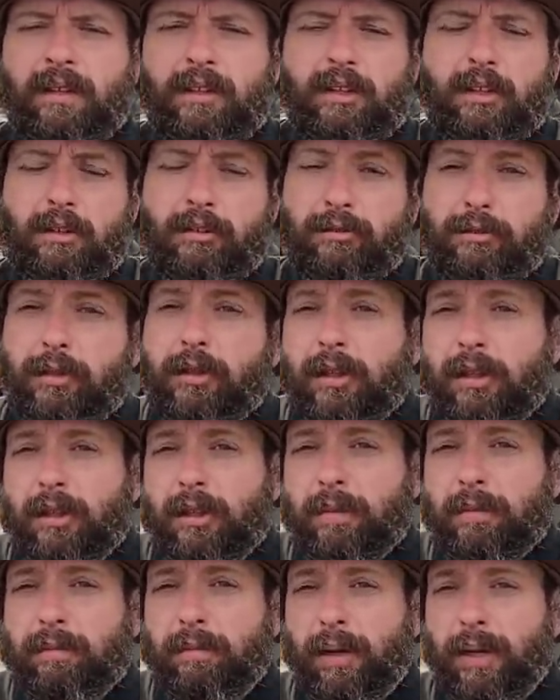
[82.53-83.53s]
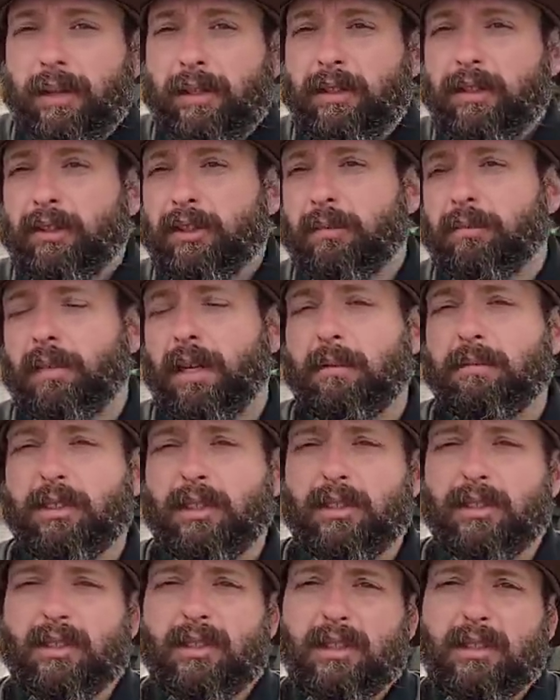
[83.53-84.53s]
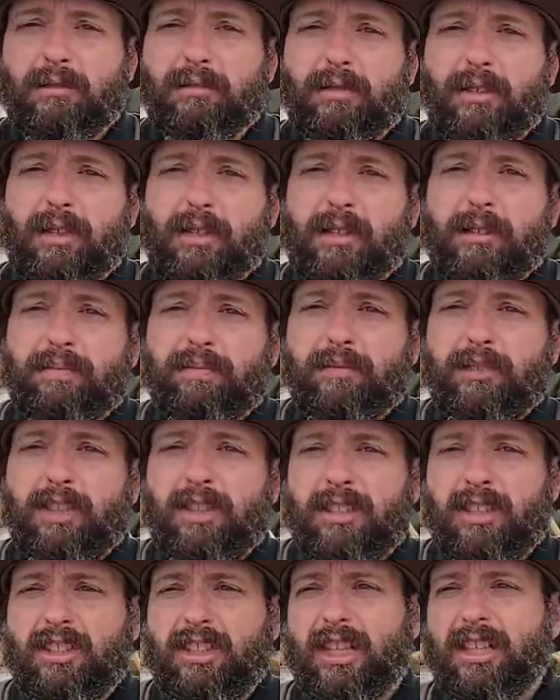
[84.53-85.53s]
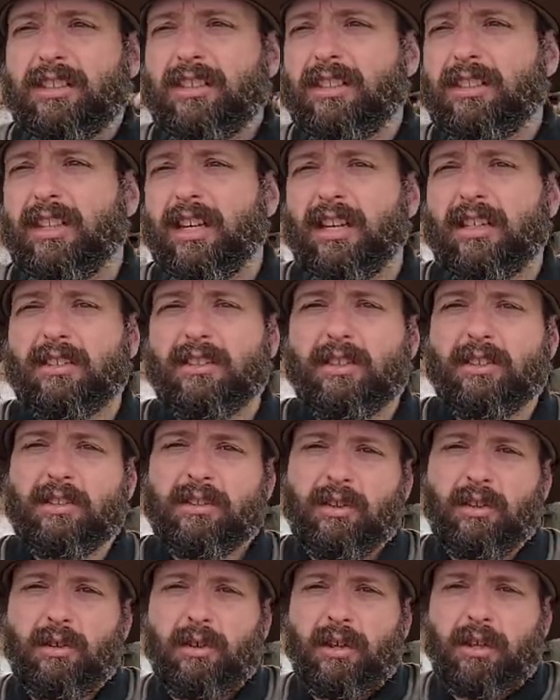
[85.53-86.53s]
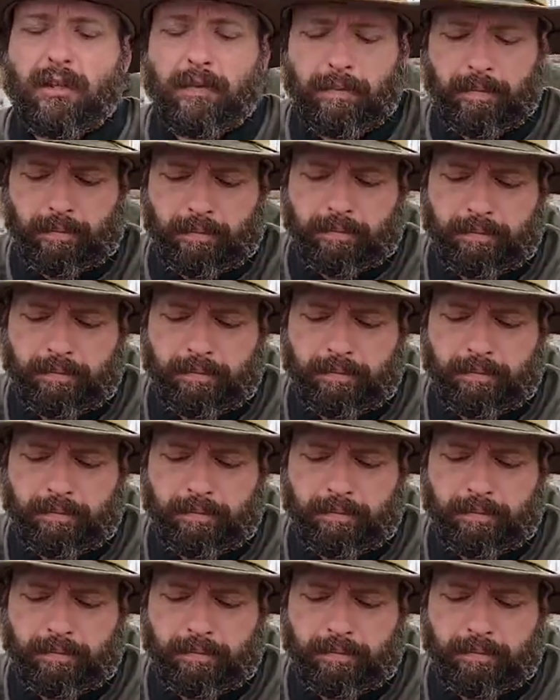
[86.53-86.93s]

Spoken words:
you're full, but sometimes you're just looking for just a change of texture. So the